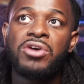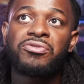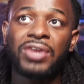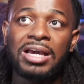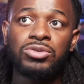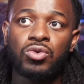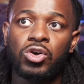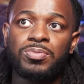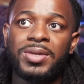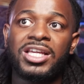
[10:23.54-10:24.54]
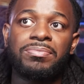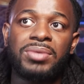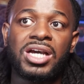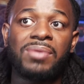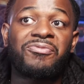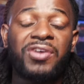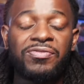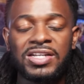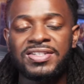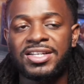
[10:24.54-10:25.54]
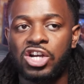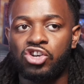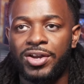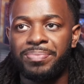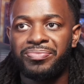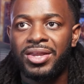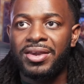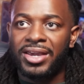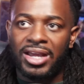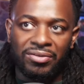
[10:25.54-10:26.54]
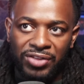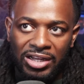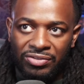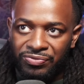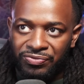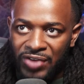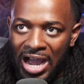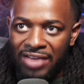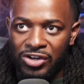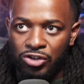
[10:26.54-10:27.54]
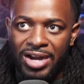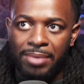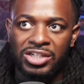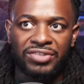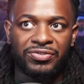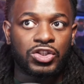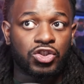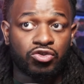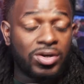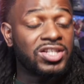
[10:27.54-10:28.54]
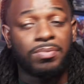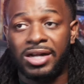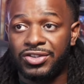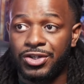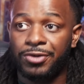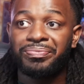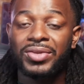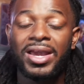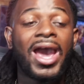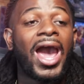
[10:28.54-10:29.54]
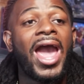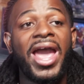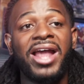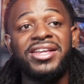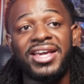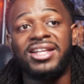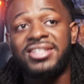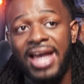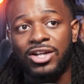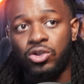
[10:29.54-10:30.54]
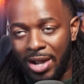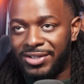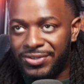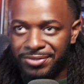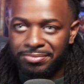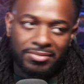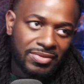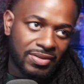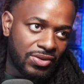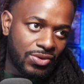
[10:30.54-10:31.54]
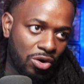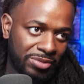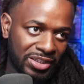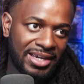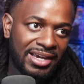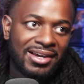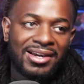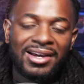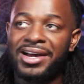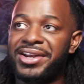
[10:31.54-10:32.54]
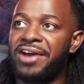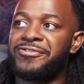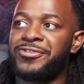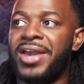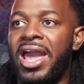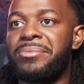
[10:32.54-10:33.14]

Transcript: Flame Swordsman can become 5,600, can inflict 500 damage if it destroys a monster, and can attack twice. Normally, enough for game.